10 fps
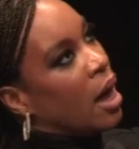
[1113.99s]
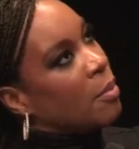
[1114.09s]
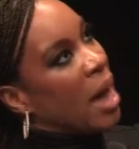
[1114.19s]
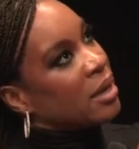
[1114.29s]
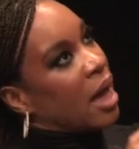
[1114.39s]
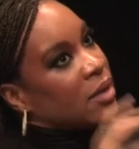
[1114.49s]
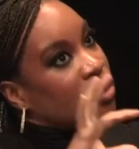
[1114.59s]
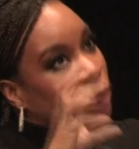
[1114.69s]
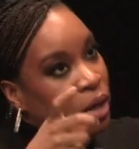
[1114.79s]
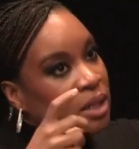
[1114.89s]
um, I, I,
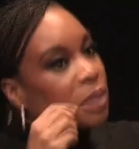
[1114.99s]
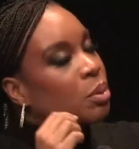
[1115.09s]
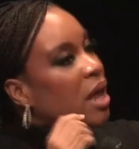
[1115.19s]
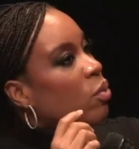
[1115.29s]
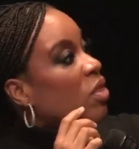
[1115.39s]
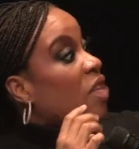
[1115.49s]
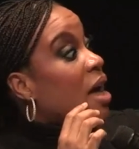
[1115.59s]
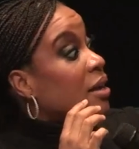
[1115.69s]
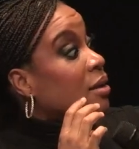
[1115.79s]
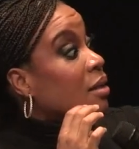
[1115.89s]
started to play with
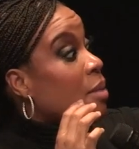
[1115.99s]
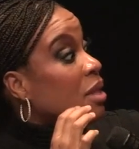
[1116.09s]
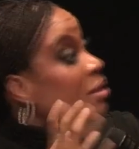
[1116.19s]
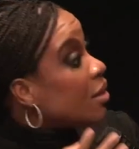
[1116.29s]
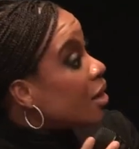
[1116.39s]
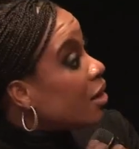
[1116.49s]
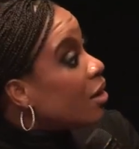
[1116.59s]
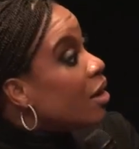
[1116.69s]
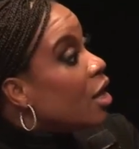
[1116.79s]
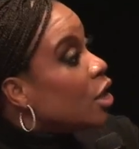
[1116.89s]
that in Clemency,